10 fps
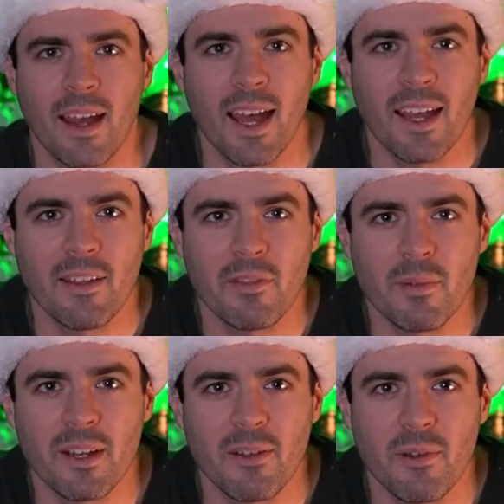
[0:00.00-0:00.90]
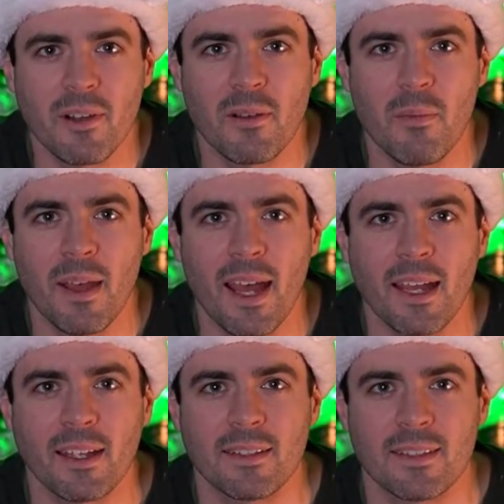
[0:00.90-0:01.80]
Hi everybody, welcome
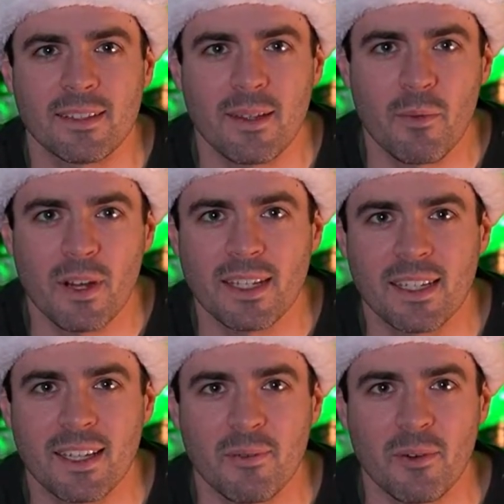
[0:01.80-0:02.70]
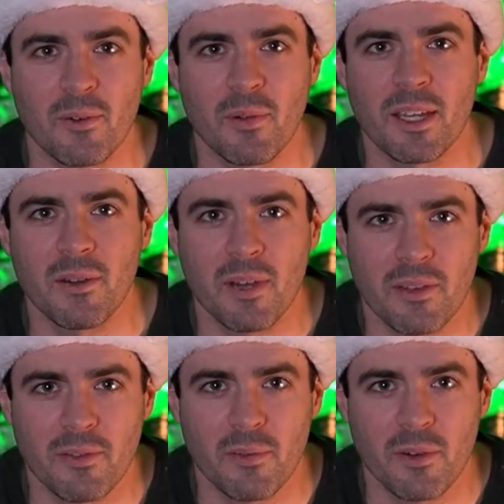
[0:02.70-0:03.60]
back. It's December 18th. We're a week away
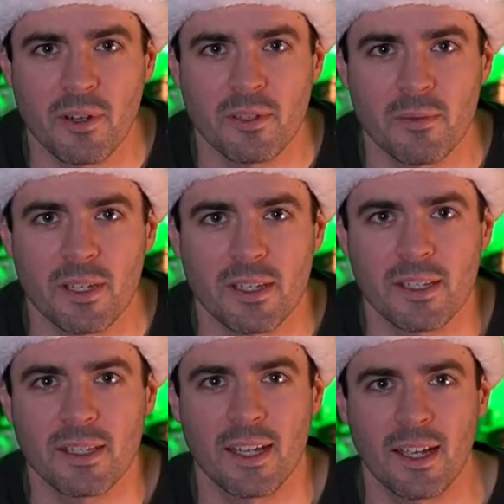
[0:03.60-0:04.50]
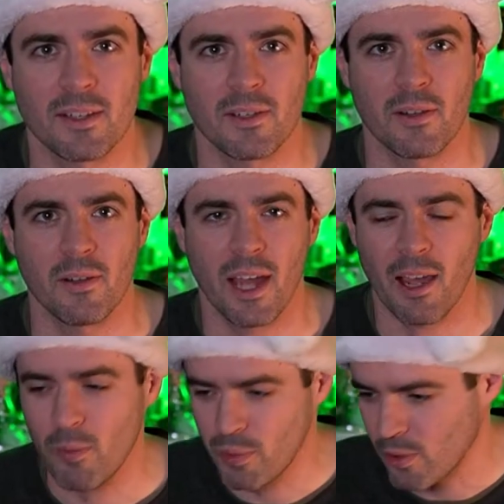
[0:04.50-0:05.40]
from Christmas. So
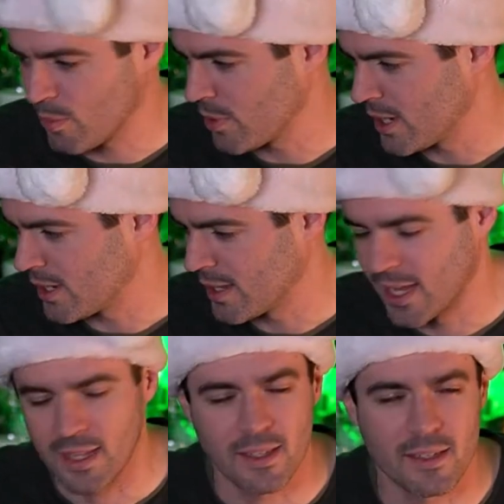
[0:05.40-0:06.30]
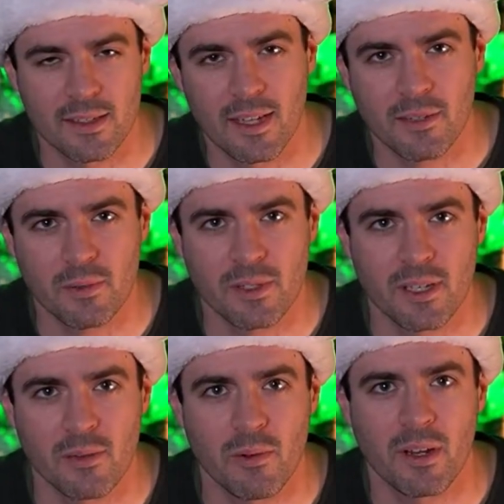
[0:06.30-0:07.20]
how appropriate that this next
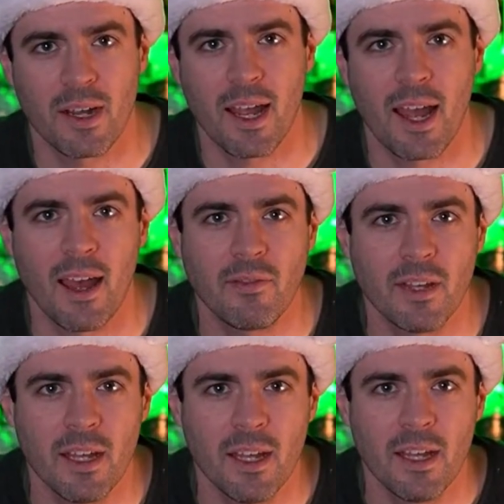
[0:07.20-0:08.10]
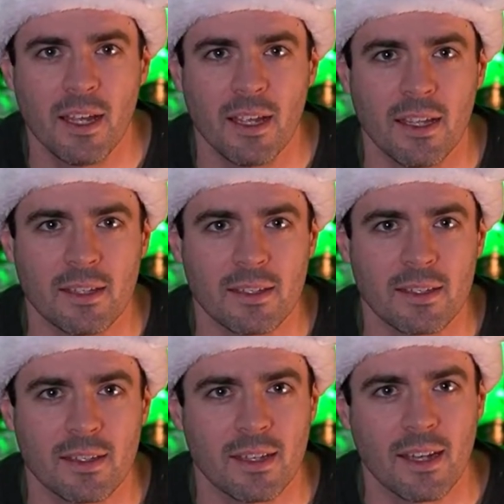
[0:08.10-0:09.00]
whiskey we're going to have
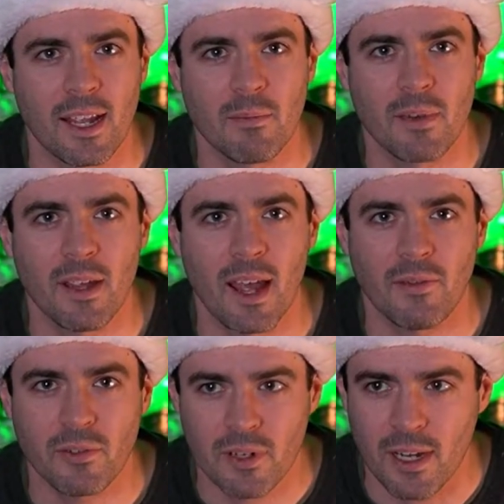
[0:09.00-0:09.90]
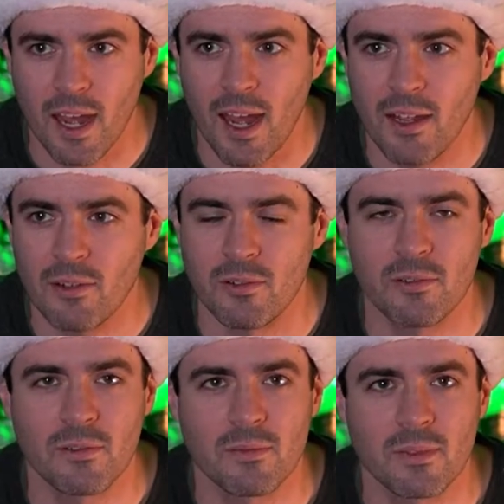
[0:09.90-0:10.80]
is named after a guy
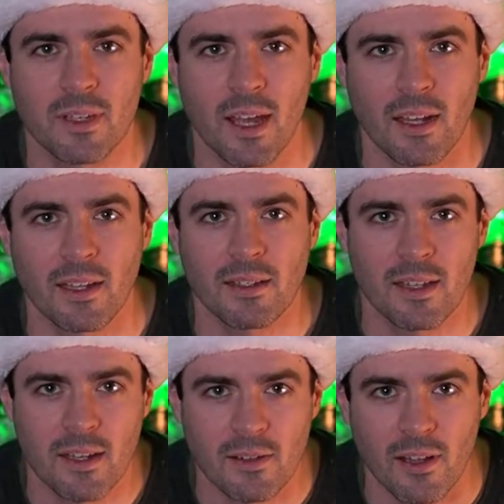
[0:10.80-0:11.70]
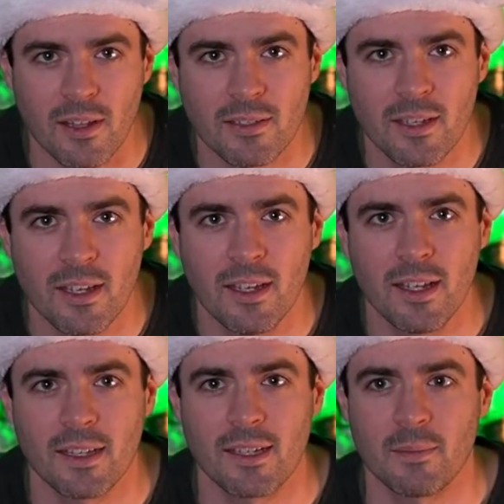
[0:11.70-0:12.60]
who's kind of like Santa Claus.
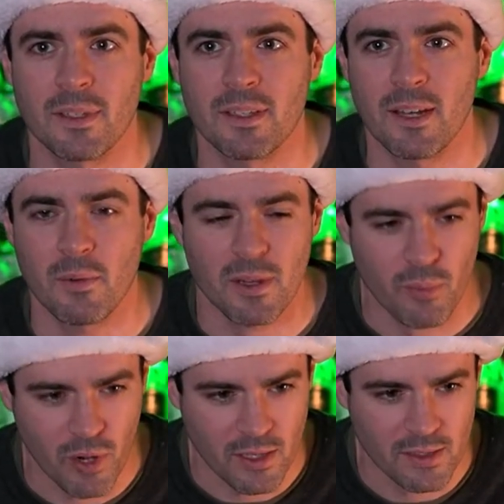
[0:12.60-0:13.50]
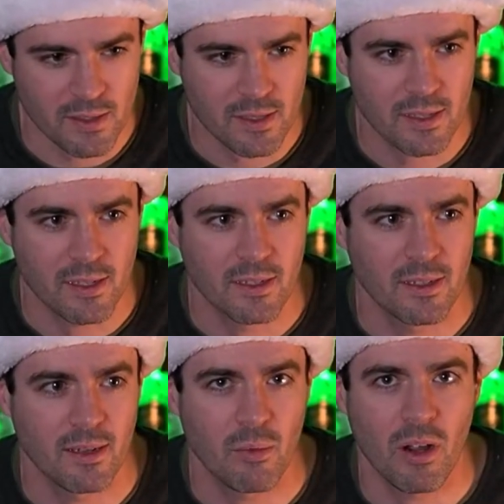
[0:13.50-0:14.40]
Except instead of bringing presents,
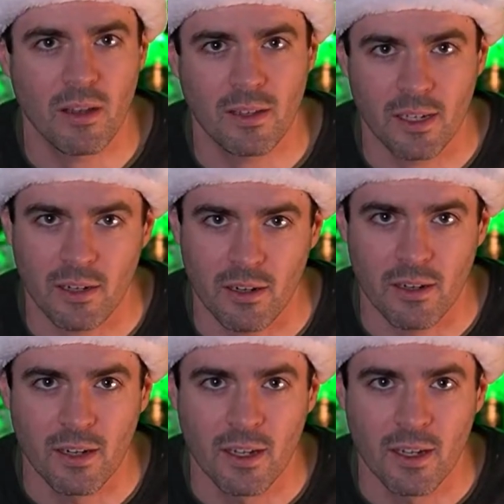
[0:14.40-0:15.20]
he brought liquor.